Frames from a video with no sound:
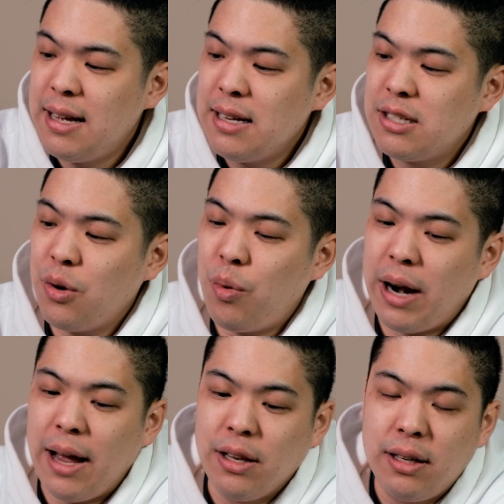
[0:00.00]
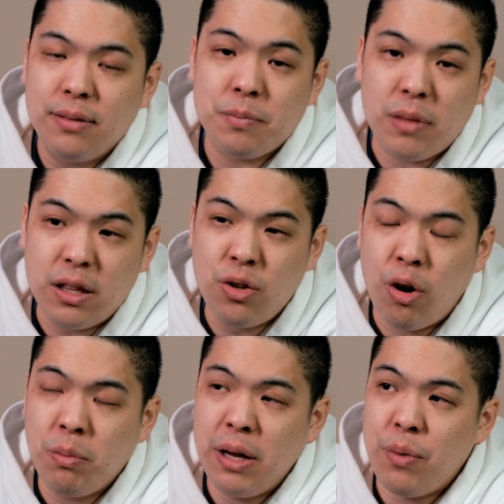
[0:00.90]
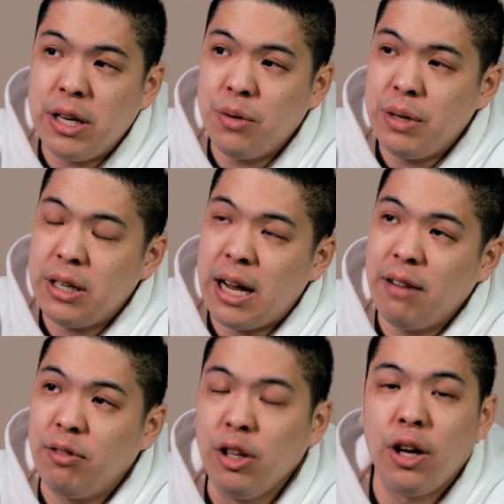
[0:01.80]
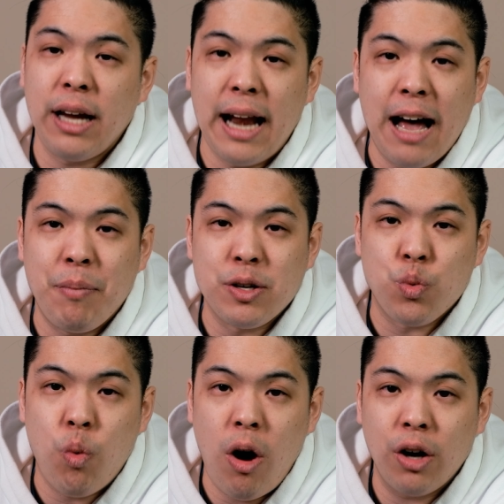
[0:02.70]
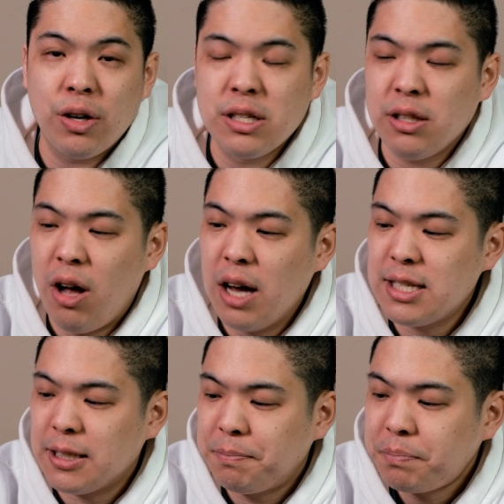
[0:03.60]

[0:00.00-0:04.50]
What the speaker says: so when you kind of look at how much water is lost